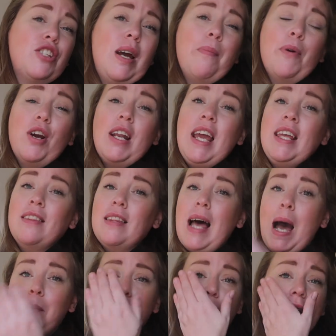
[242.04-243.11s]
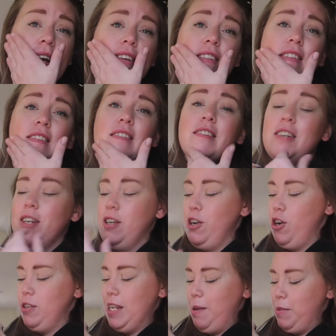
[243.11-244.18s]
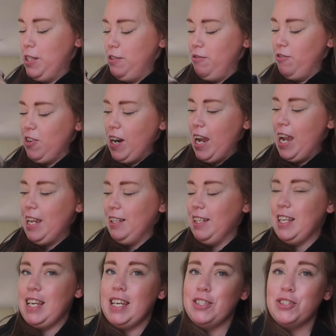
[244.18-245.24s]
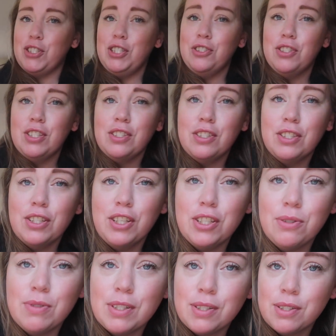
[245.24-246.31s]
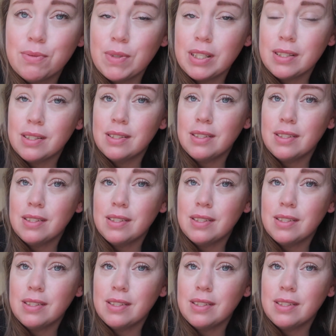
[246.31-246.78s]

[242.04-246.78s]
Shepherd and Lab mix. Her name is Rylee, and she's just the cutest, sweetest